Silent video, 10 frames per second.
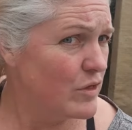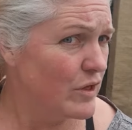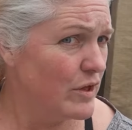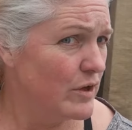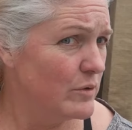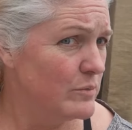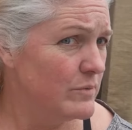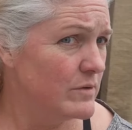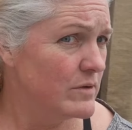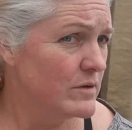to
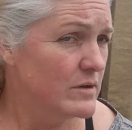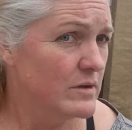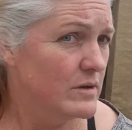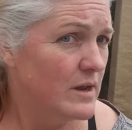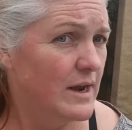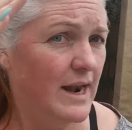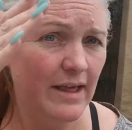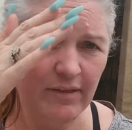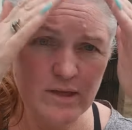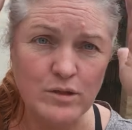
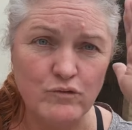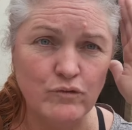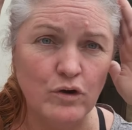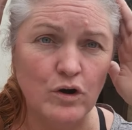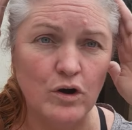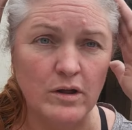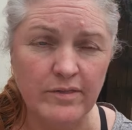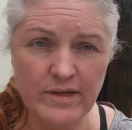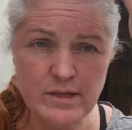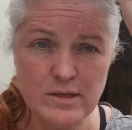let this grow.
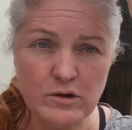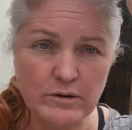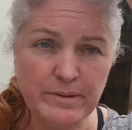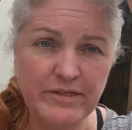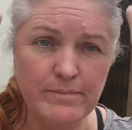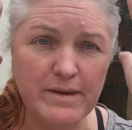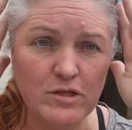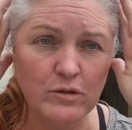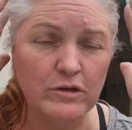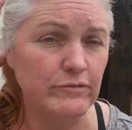This is going to be the
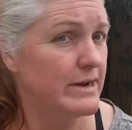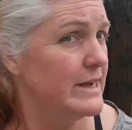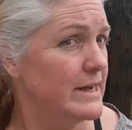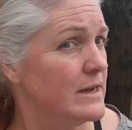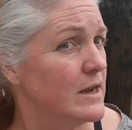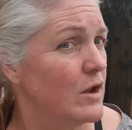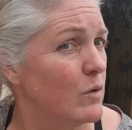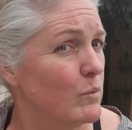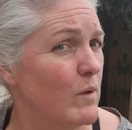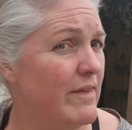middle grey.
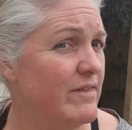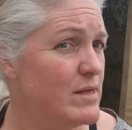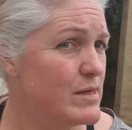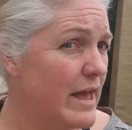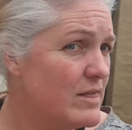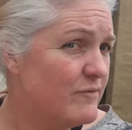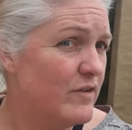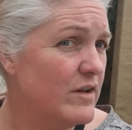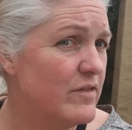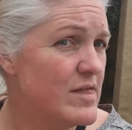When this gets
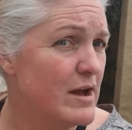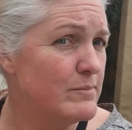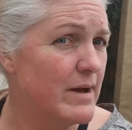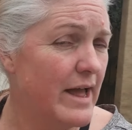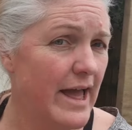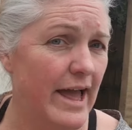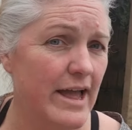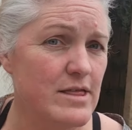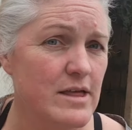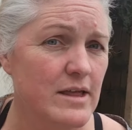further down my
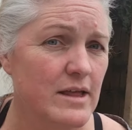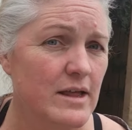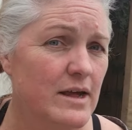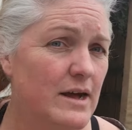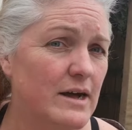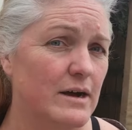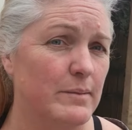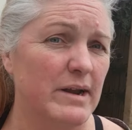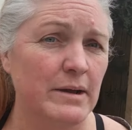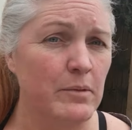head, um,
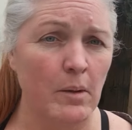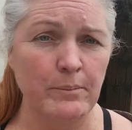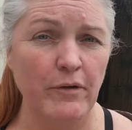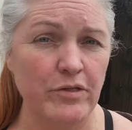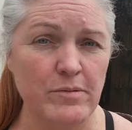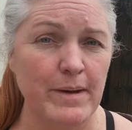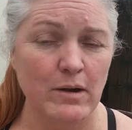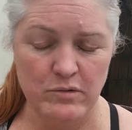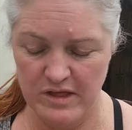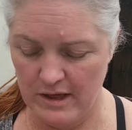and I'm not bothered
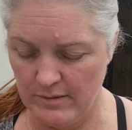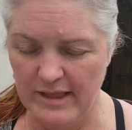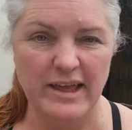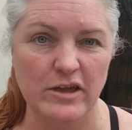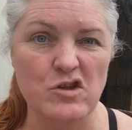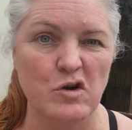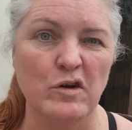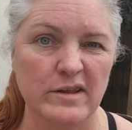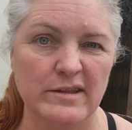about it, like, you know,